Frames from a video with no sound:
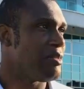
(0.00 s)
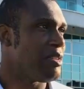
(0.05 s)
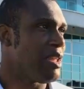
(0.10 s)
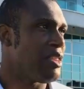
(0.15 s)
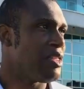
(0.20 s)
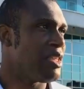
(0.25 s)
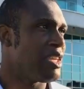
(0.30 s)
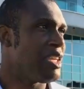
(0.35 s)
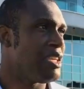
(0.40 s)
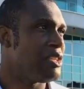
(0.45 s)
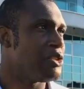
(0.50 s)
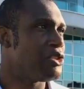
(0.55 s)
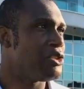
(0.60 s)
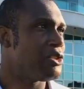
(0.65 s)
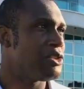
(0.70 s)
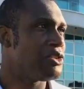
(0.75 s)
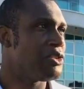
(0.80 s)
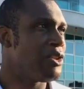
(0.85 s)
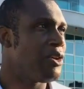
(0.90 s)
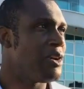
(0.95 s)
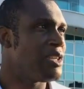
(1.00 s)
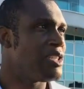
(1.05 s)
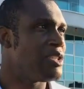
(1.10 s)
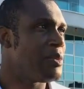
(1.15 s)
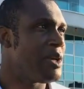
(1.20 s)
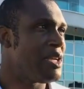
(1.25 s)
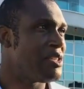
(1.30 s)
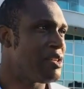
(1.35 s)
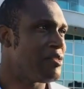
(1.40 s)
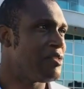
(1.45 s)
I think it just started
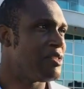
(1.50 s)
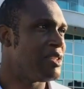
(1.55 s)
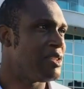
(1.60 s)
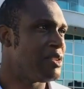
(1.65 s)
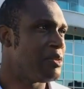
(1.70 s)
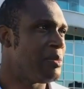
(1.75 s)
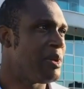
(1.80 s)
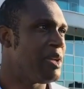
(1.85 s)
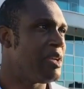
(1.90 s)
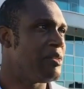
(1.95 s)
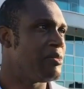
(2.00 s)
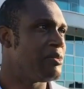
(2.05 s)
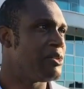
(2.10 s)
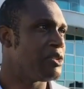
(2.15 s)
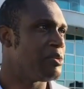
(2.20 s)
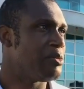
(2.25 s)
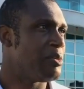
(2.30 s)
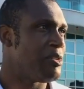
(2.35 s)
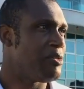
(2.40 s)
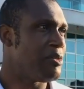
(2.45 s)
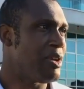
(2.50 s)
to ease off a little bit just